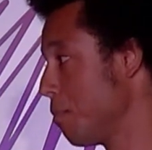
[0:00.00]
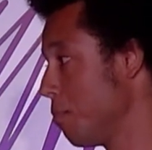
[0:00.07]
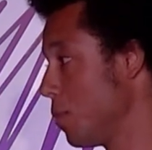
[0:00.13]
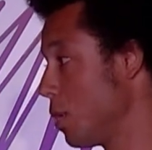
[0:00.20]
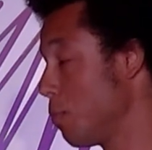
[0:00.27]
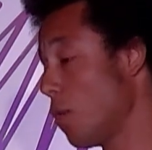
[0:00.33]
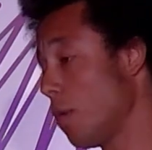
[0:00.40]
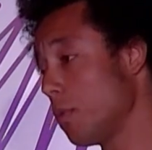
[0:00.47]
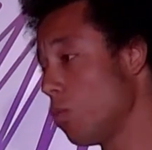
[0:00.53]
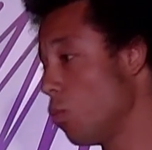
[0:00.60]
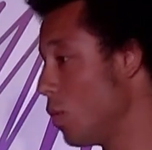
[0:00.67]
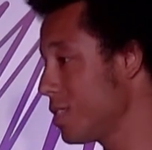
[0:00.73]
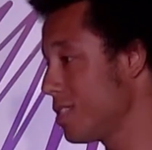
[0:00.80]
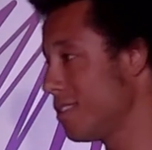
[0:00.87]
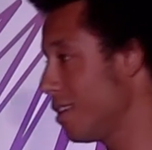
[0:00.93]
But the problem
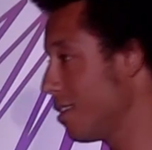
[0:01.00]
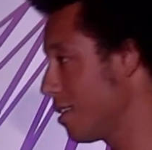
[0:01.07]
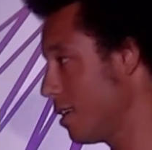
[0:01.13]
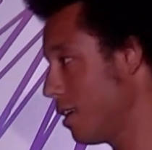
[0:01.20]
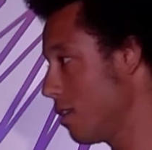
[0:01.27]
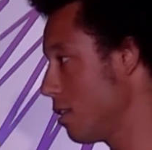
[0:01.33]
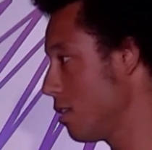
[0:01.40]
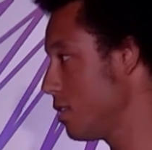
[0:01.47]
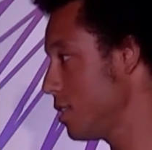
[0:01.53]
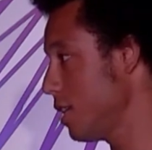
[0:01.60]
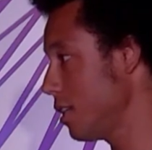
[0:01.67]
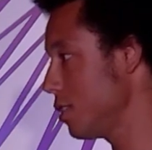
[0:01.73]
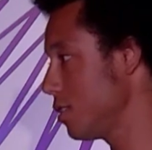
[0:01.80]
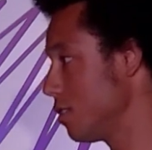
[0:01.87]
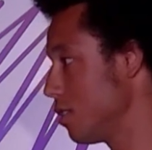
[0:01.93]
wasn't
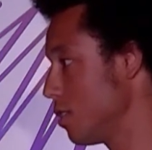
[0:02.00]
undercollateralization.